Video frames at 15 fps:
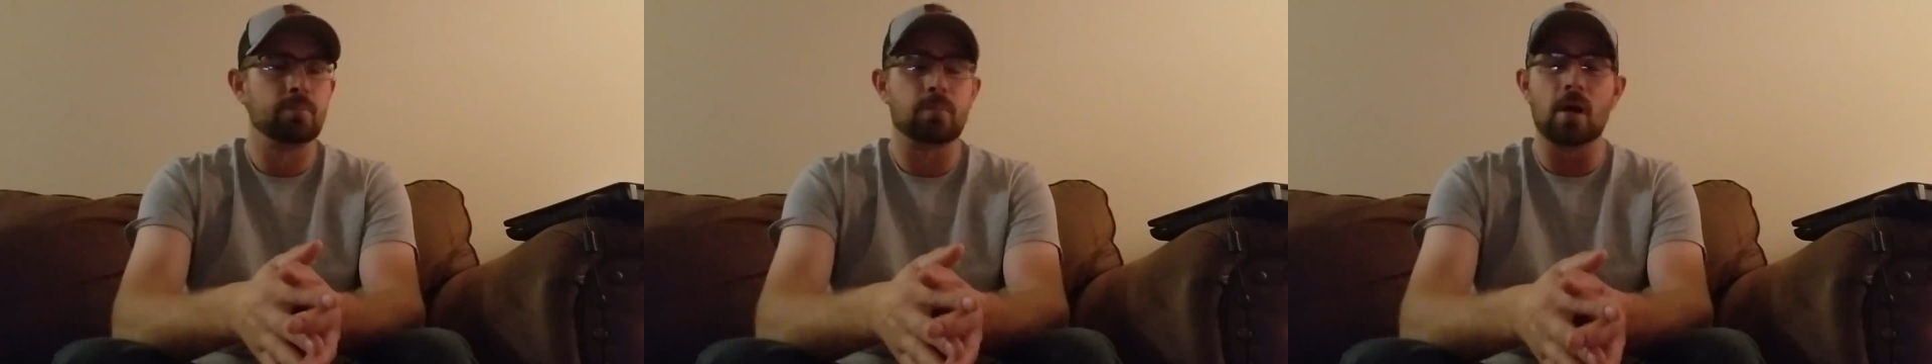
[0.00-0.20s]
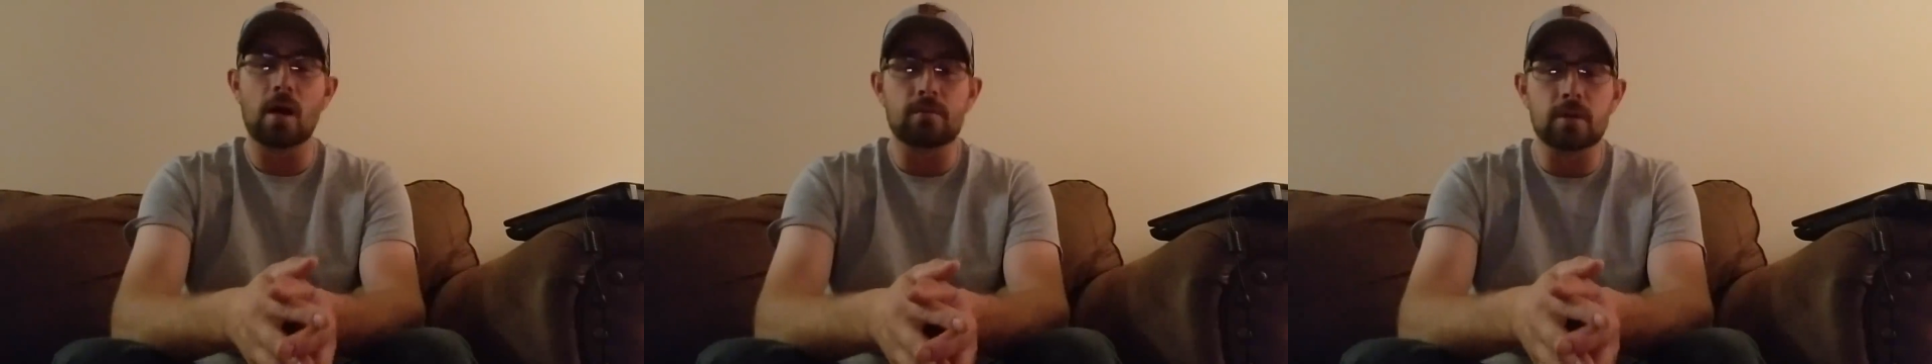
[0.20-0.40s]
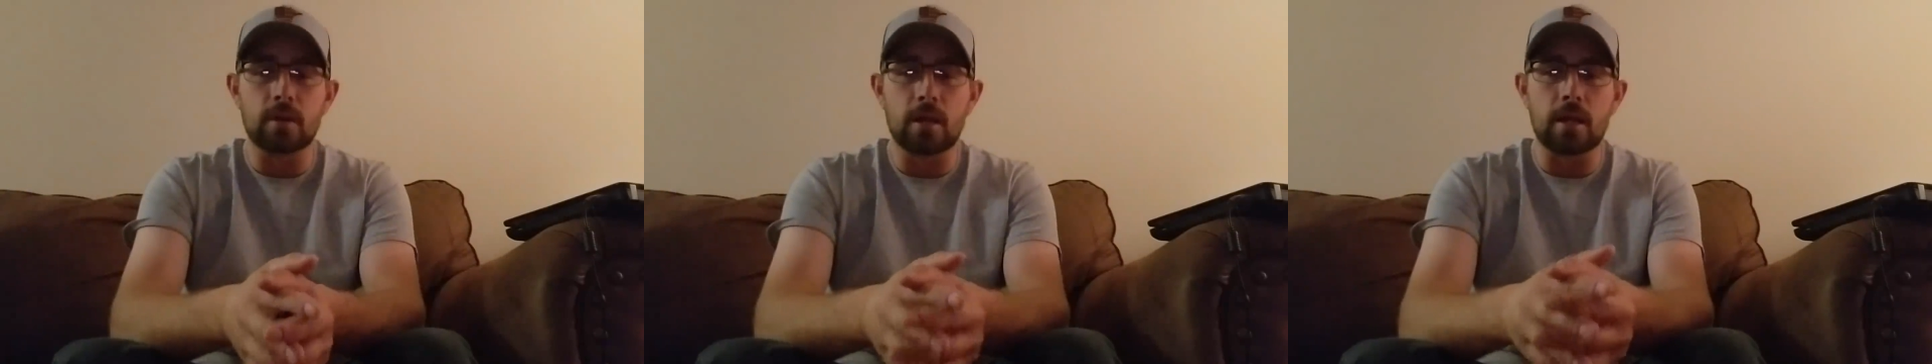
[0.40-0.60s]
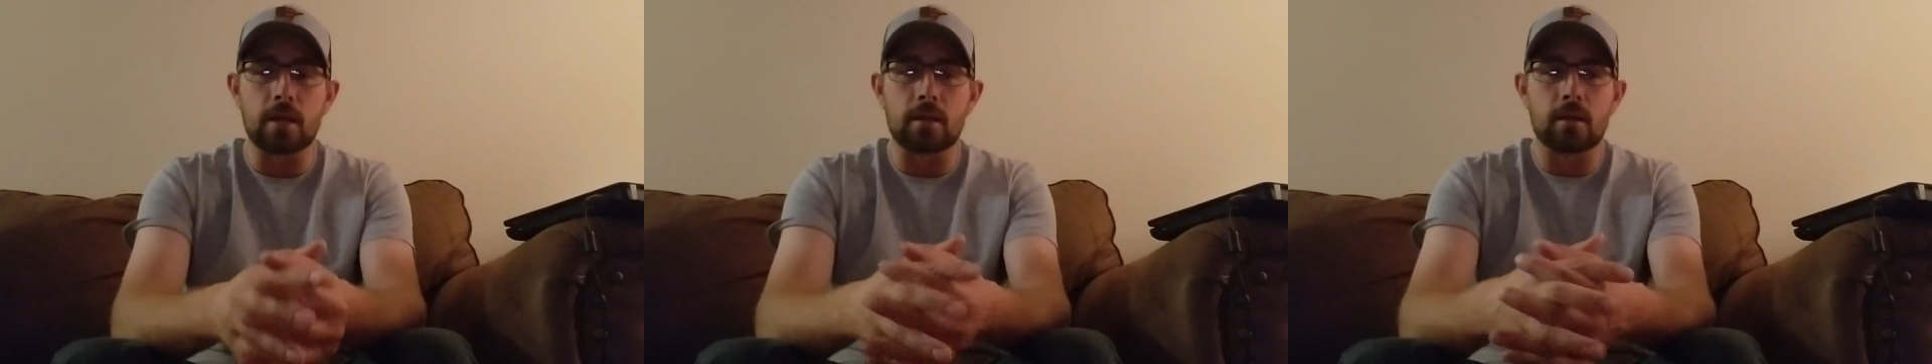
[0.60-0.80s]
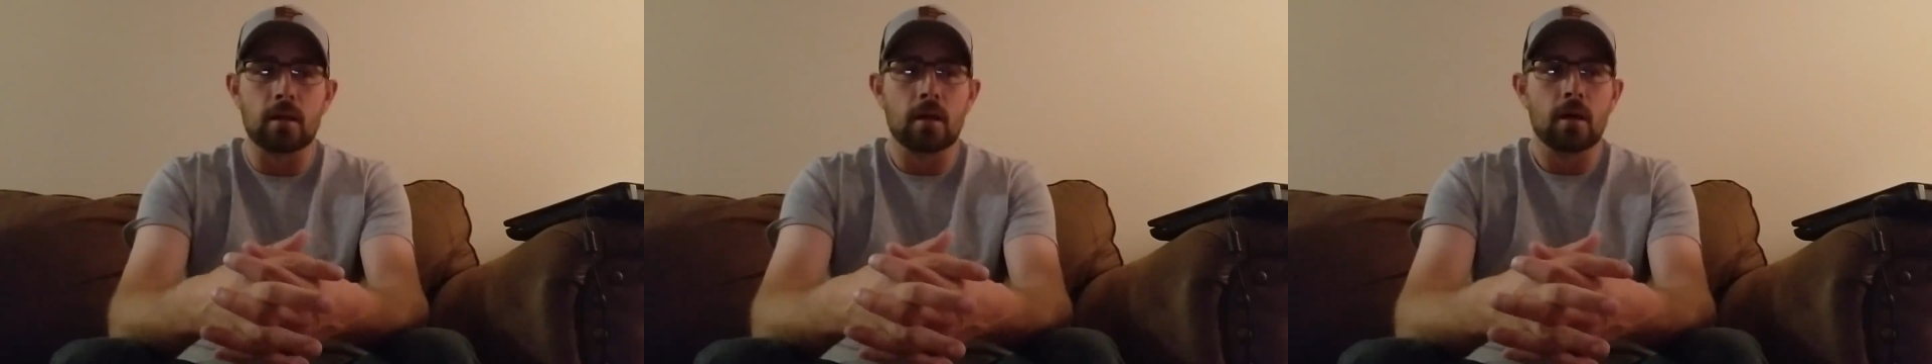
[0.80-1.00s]
Private
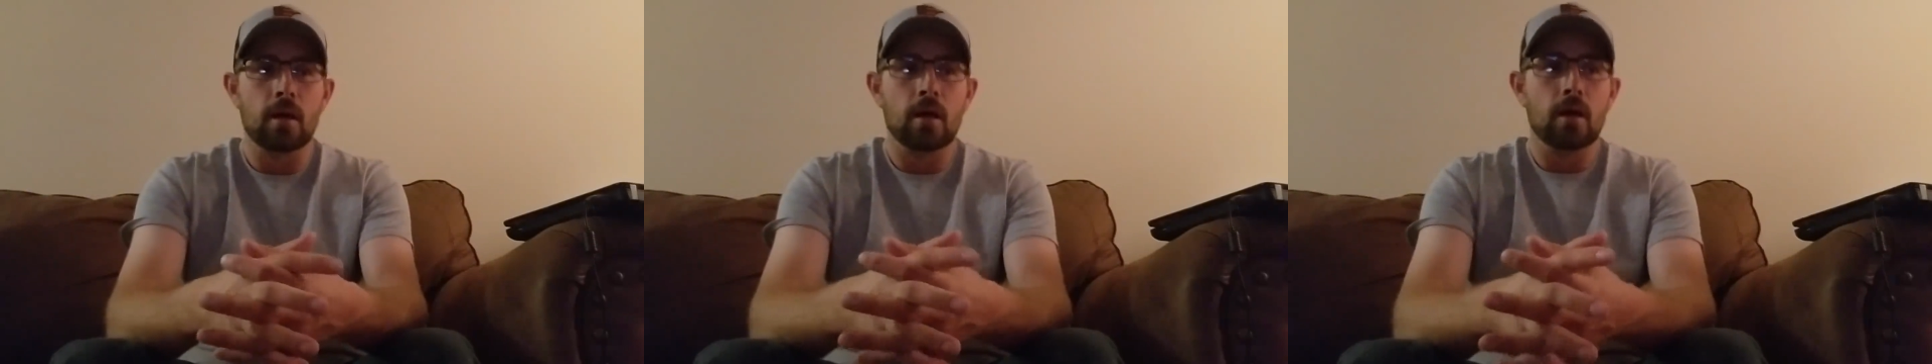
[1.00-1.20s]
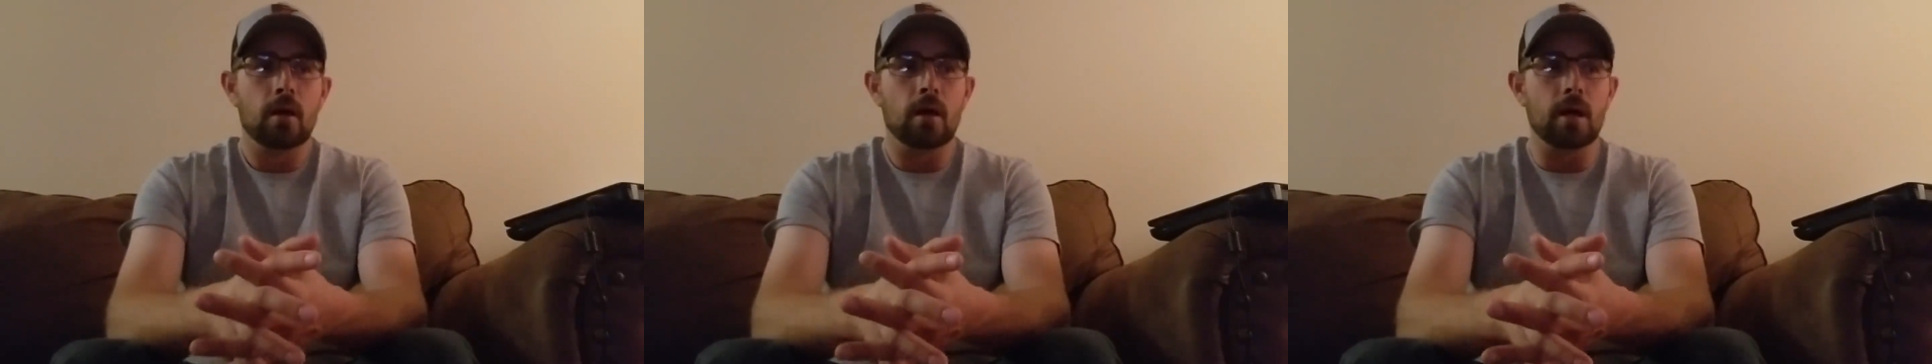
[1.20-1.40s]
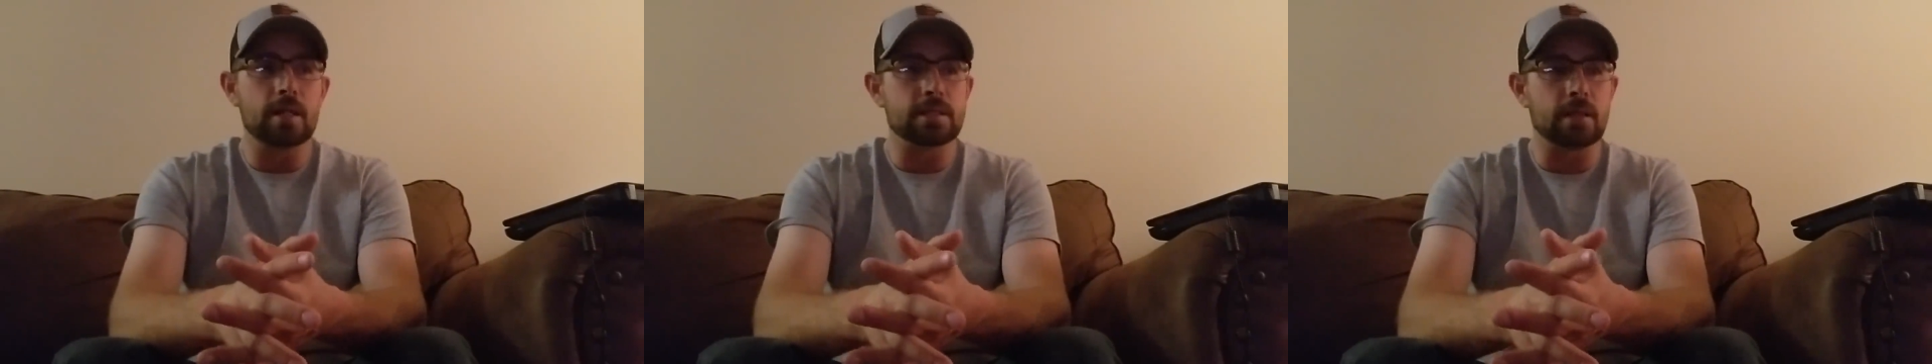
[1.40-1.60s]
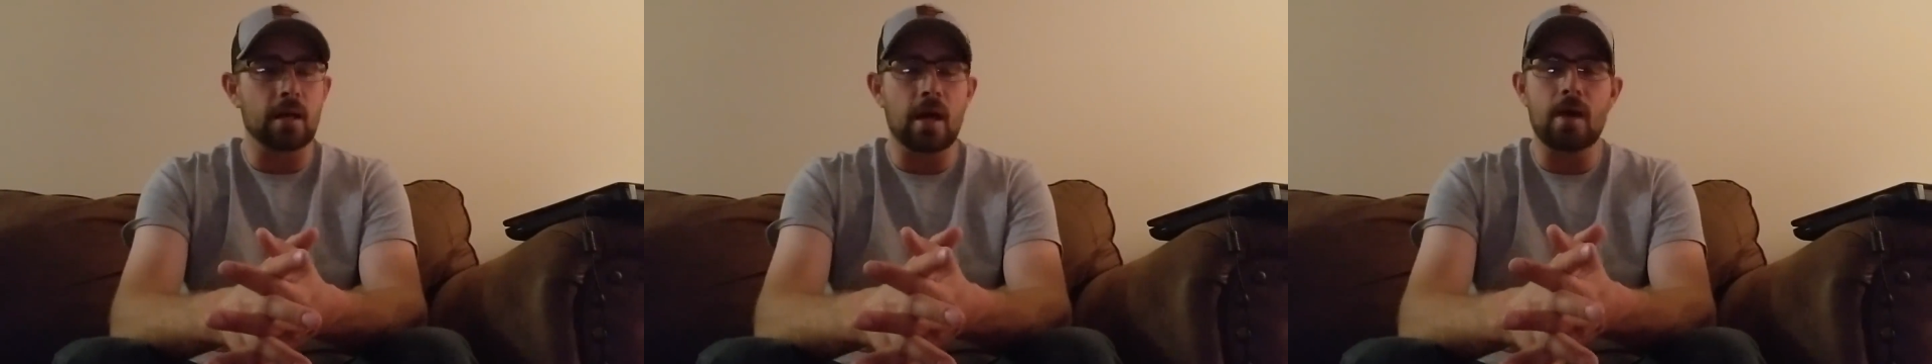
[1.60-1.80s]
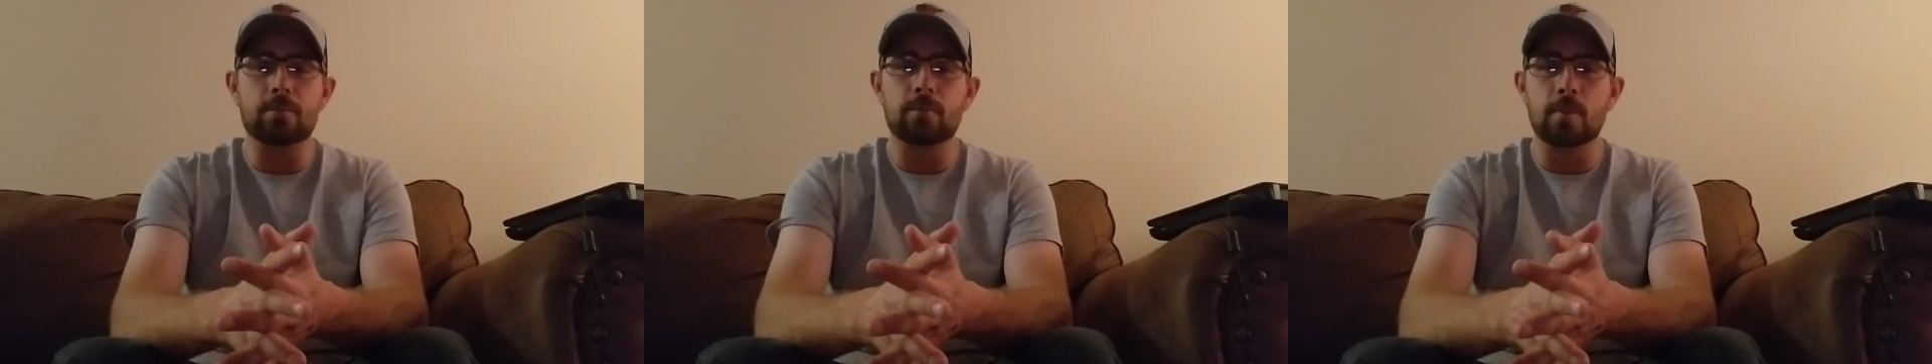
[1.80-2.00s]
lake." I said, "I
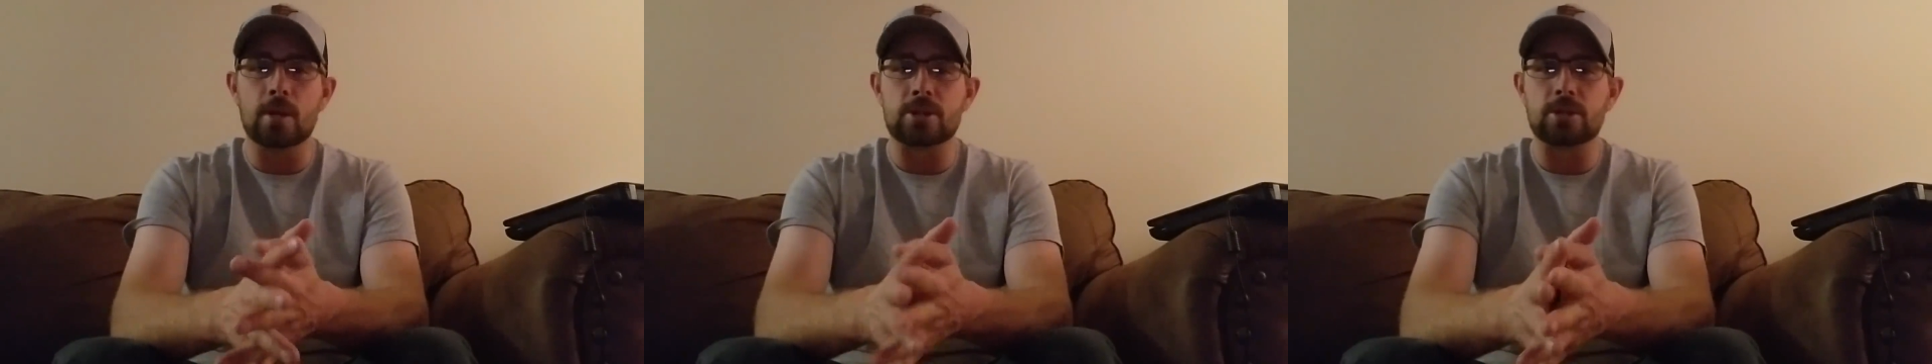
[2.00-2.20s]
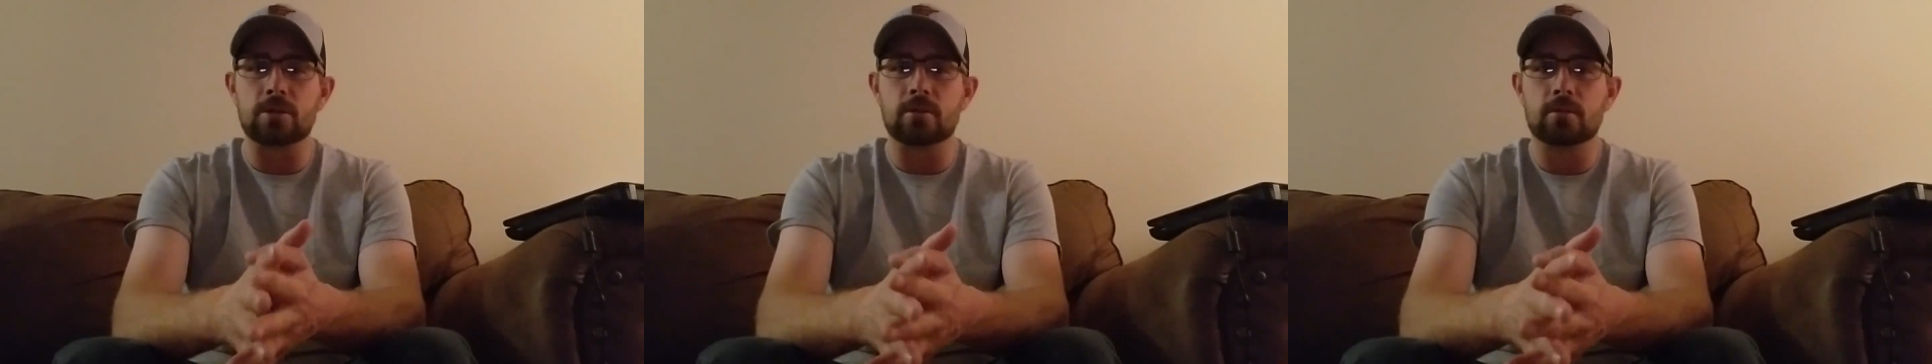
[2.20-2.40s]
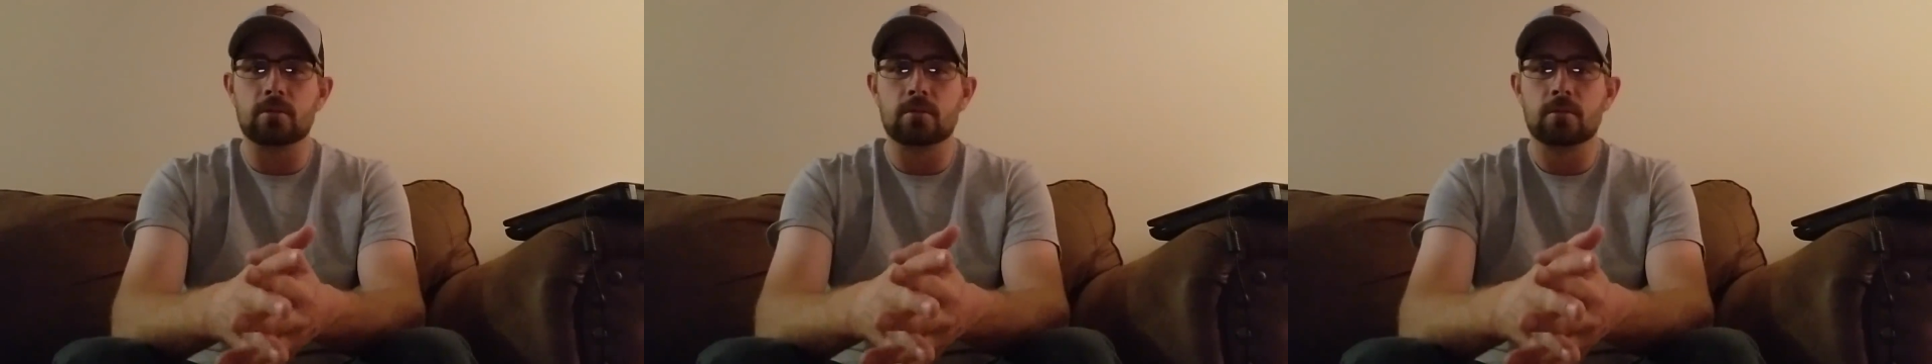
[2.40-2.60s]
have permission."